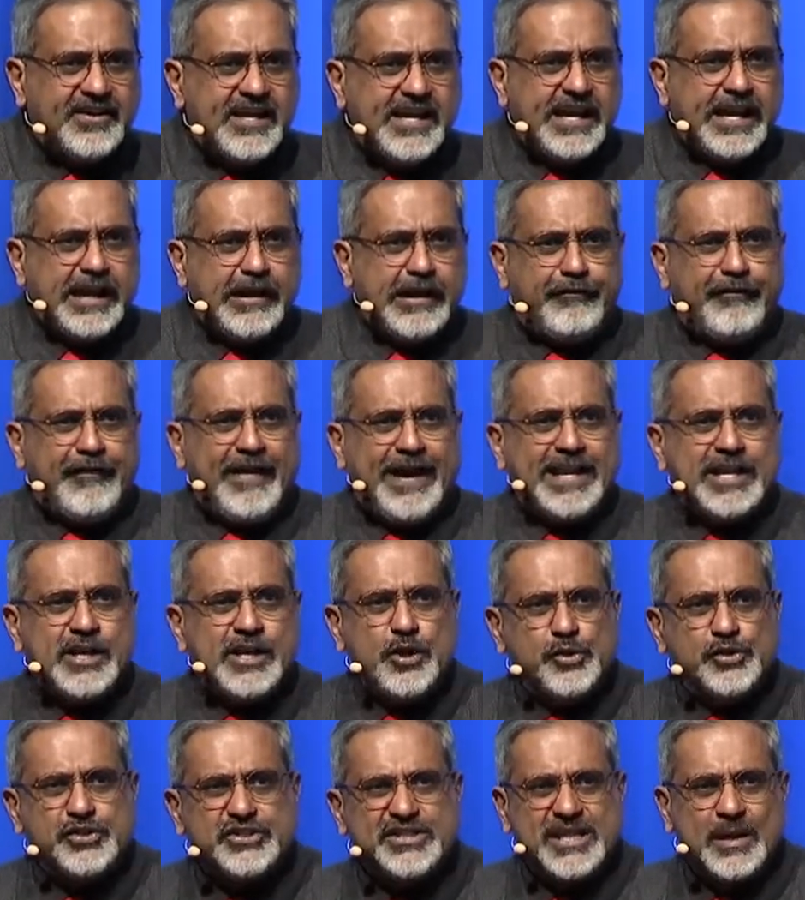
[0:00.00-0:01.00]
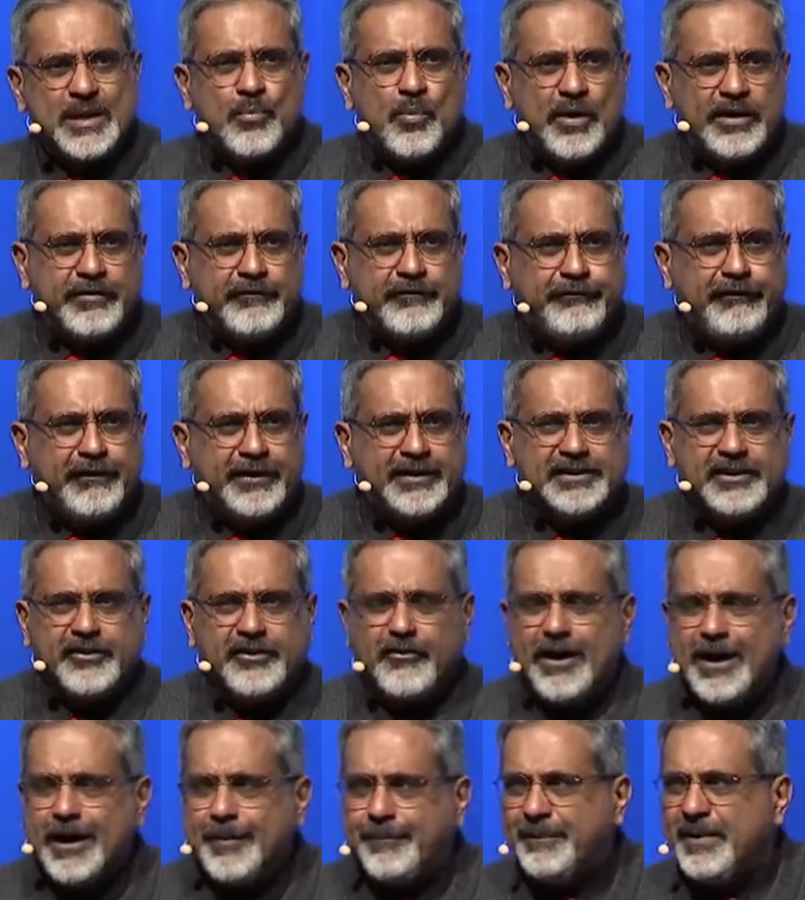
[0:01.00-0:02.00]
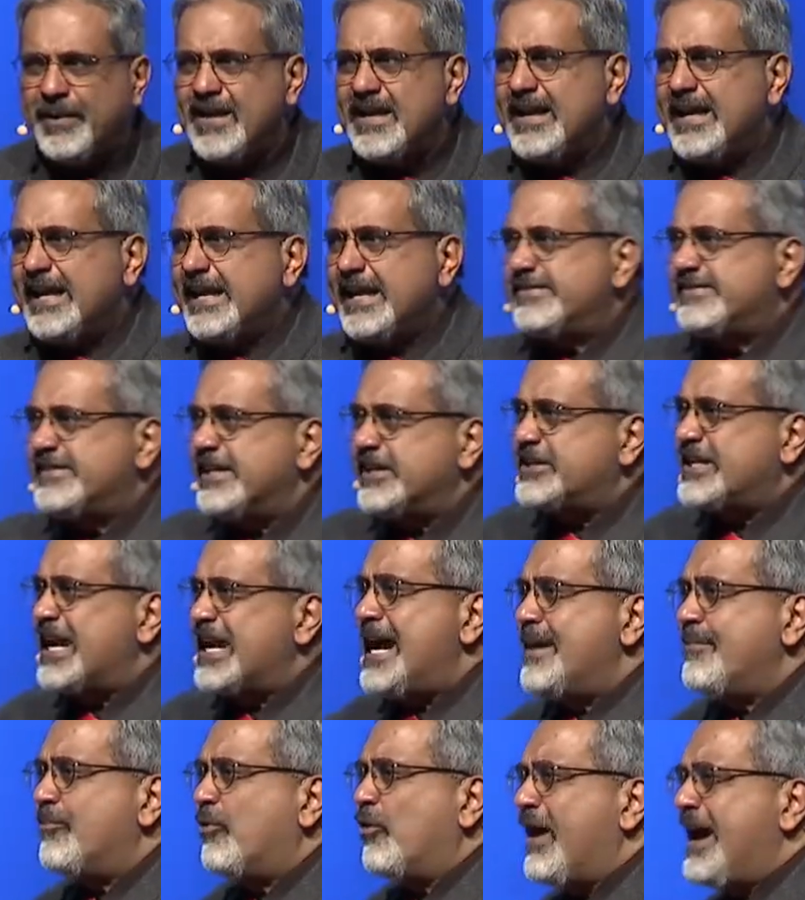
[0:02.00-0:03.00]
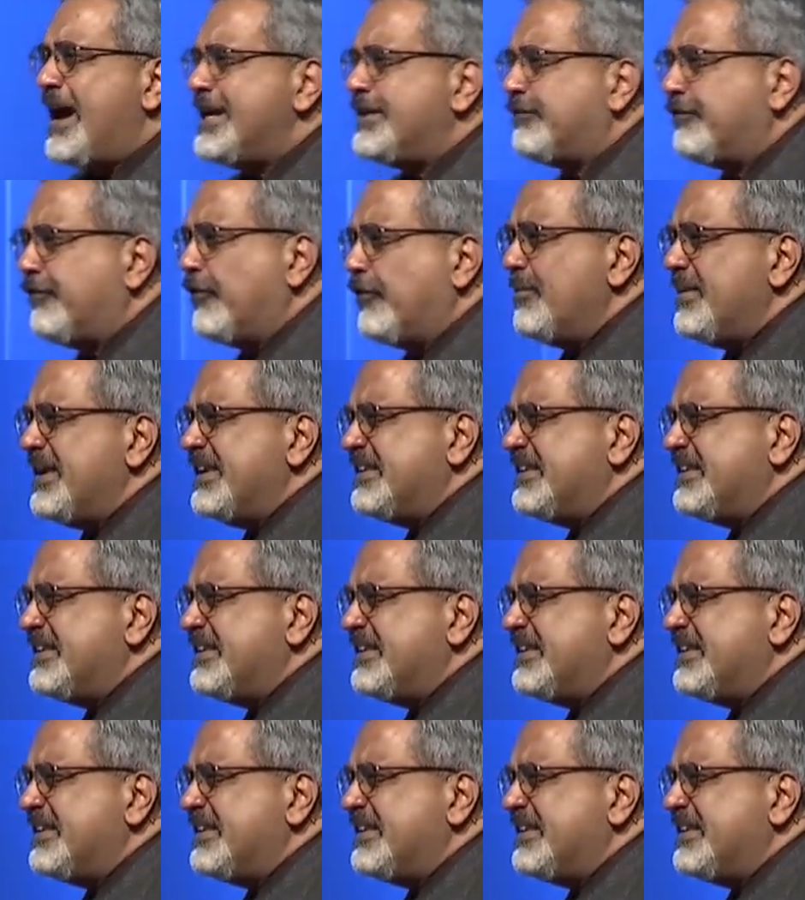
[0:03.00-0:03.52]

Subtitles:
if I knew someone further up, is the time right for me?